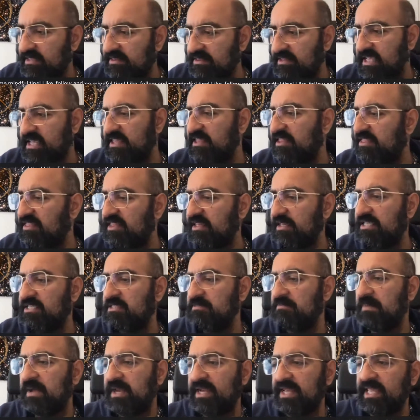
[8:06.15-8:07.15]
The other thing
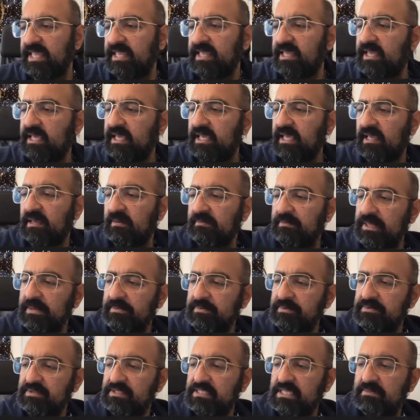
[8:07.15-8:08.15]
is money.
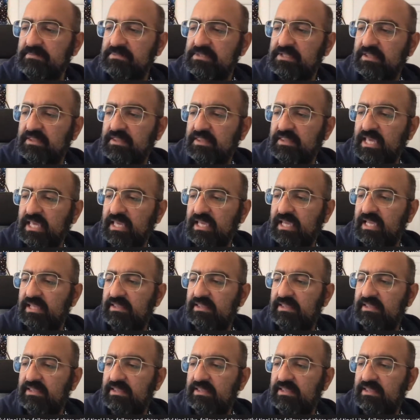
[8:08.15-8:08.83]
People seem to think,